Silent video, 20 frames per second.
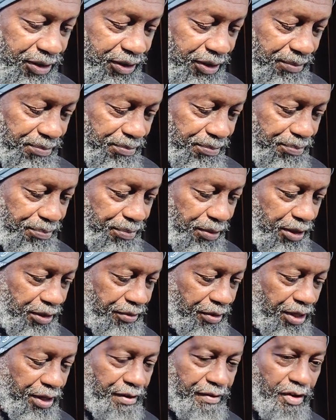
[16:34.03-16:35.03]
is a
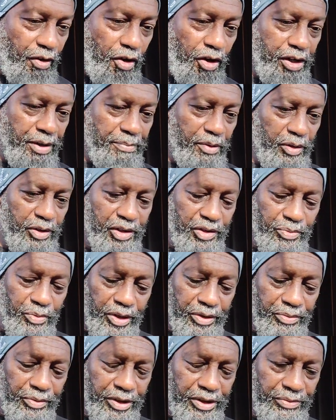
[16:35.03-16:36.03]
but Ark of Bones
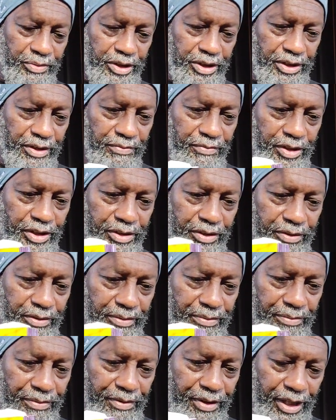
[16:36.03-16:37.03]
was, was was an
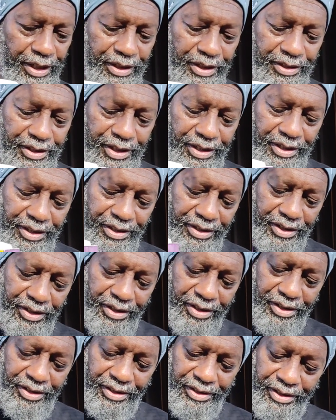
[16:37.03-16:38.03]
original thing. This this is
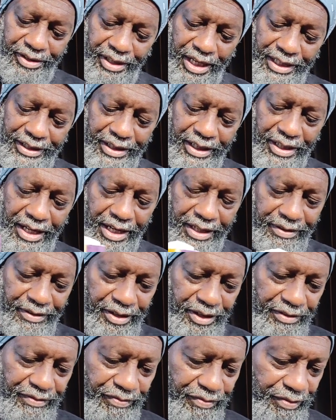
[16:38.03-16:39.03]
a this has a lot of
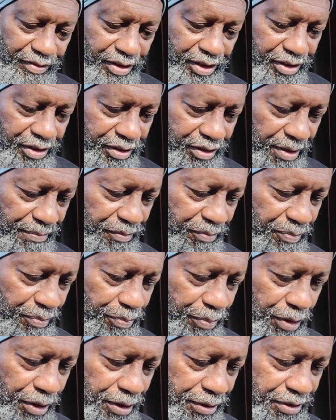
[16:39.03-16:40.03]
this this comes
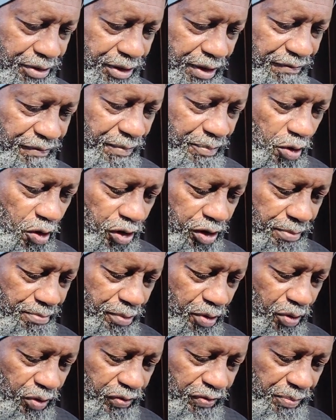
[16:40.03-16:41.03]
uh, stuff from Ark of
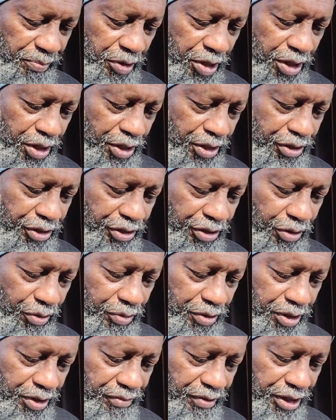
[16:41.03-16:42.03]
Bones, from Jonoah
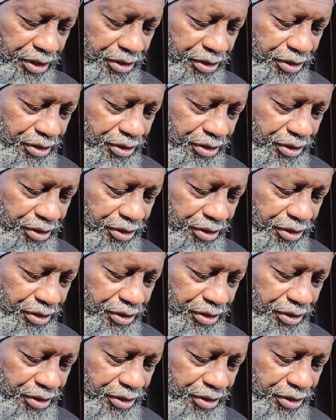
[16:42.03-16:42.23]
and the Green